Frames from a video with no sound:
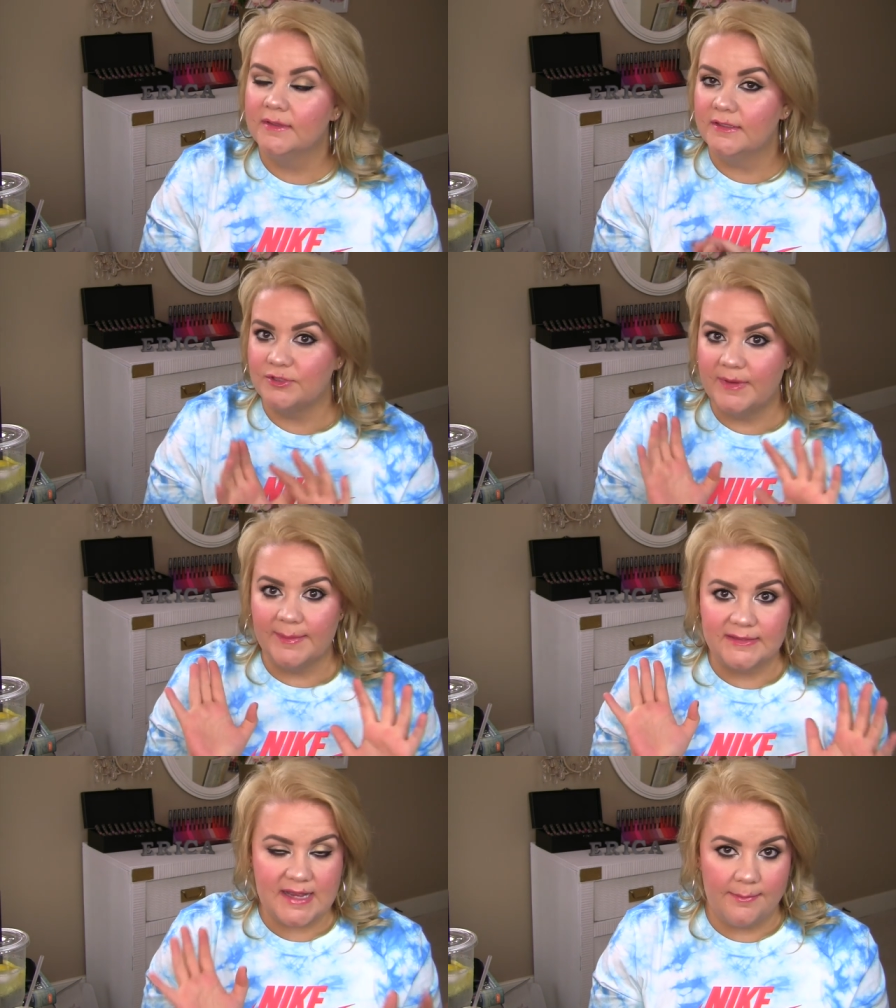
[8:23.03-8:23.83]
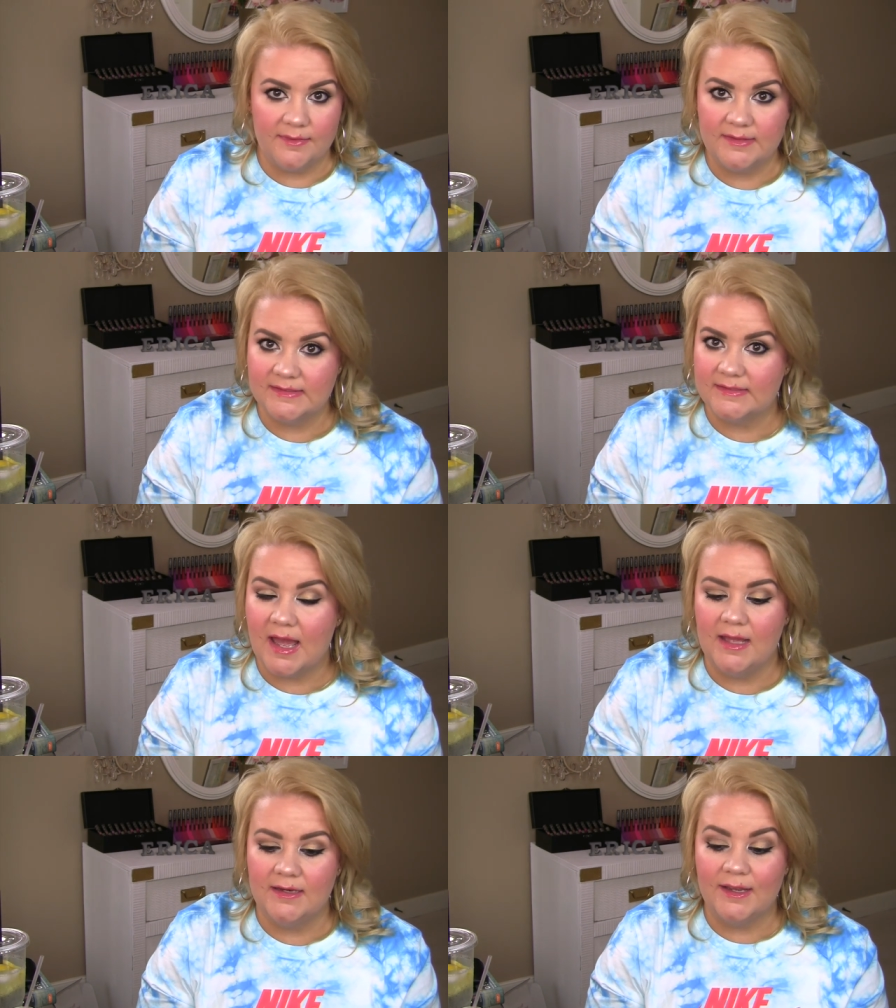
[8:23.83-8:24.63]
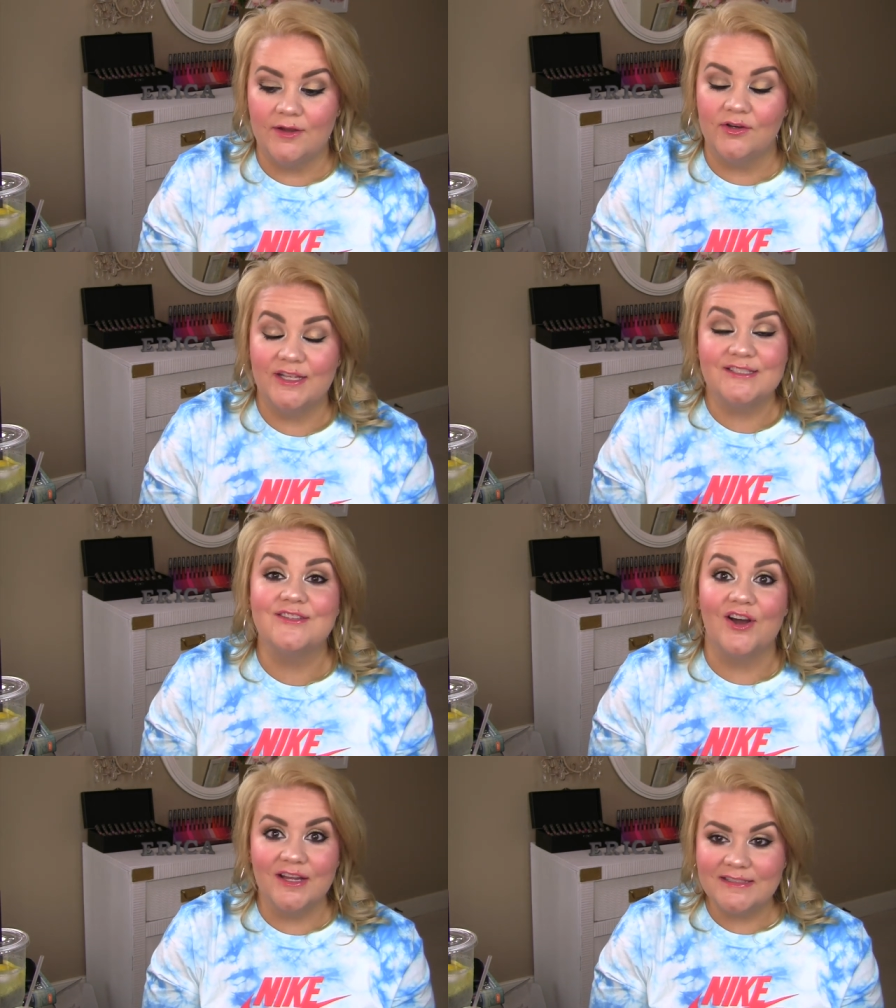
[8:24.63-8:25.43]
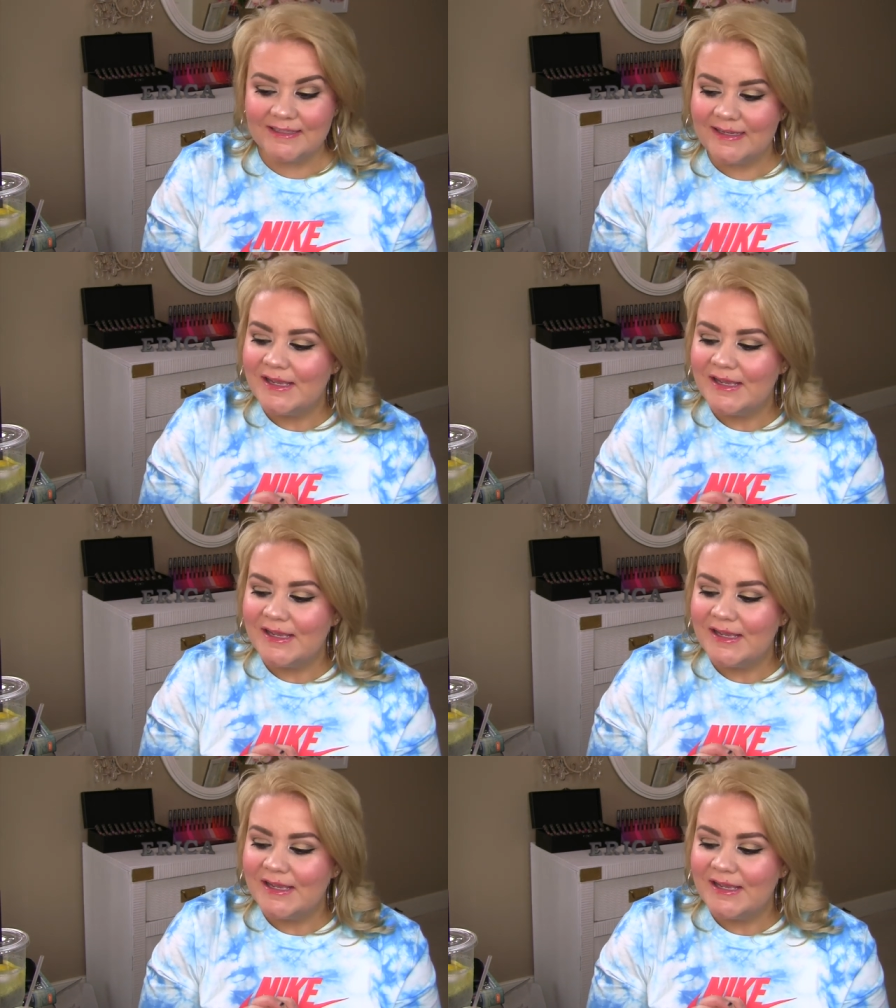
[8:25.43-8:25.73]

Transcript: It should be about time that this is dying down. It's not.